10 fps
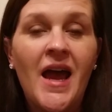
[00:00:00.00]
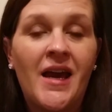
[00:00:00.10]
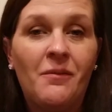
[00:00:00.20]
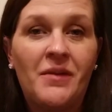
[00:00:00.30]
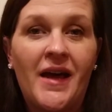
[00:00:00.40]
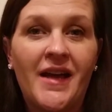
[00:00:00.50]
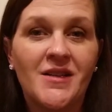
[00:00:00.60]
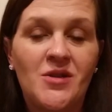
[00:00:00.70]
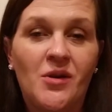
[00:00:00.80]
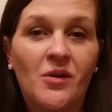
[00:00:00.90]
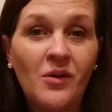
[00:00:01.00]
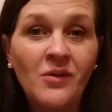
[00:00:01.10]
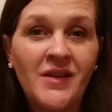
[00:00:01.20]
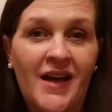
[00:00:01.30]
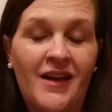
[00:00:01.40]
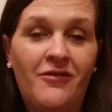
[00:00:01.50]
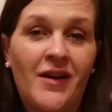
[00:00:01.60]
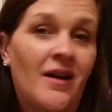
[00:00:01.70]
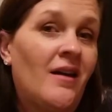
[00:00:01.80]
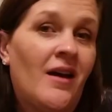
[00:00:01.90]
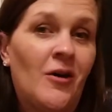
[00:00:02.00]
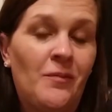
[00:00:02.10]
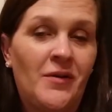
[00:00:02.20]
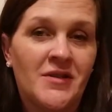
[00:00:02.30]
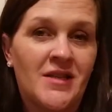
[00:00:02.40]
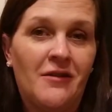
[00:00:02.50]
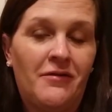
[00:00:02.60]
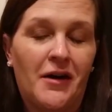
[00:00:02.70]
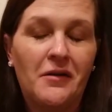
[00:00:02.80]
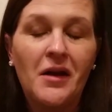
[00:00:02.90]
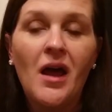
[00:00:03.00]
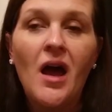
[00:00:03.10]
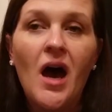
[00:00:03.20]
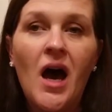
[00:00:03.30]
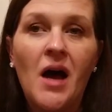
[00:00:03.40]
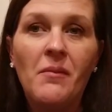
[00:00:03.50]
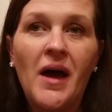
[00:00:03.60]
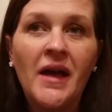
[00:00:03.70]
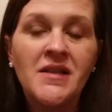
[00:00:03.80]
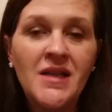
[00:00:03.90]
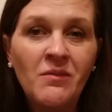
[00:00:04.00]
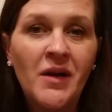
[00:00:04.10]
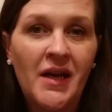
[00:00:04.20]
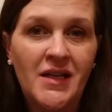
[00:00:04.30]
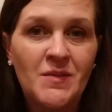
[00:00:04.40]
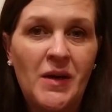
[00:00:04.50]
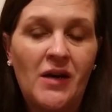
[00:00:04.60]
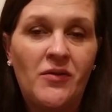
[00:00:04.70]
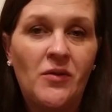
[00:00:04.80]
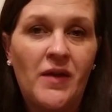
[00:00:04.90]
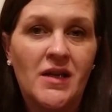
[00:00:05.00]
and apply it to your own life and help yourself out. I did want to explain a few